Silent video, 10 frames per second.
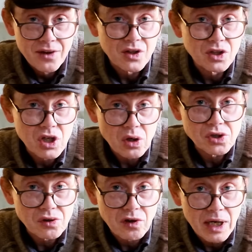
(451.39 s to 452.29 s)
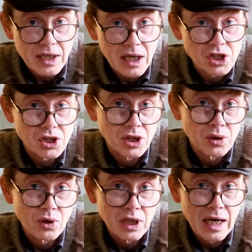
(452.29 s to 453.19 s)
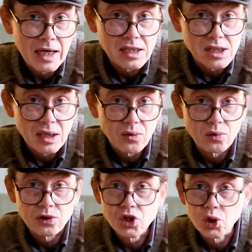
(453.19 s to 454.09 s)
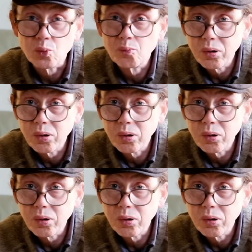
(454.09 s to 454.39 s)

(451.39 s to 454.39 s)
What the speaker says: the dose of radiation you would get is equal to